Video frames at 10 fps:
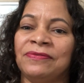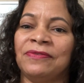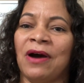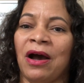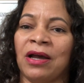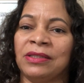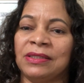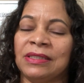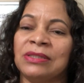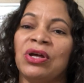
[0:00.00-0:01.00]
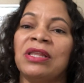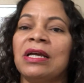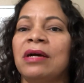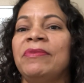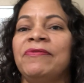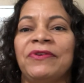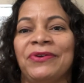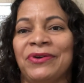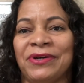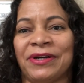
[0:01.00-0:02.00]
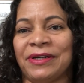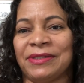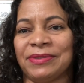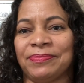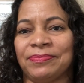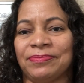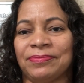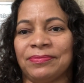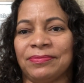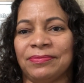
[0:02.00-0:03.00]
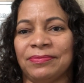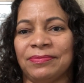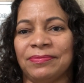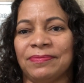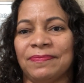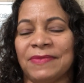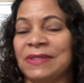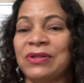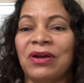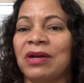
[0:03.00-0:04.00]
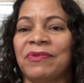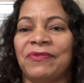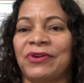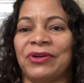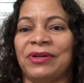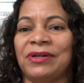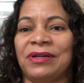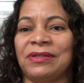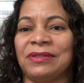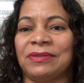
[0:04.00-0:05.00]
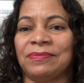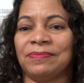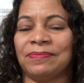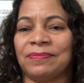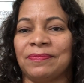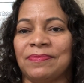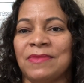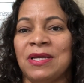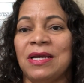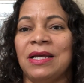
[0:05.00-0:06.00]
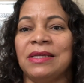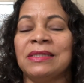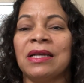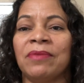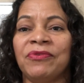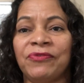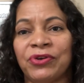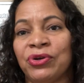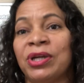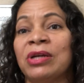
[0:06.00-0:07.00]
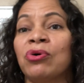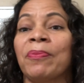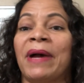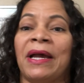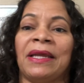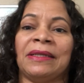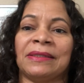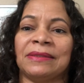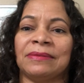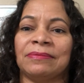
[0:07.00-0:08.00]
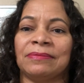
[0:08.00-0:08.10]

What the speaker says: thought is not coming from your heart. It's not coming from your heart. It's coming from your ego mind.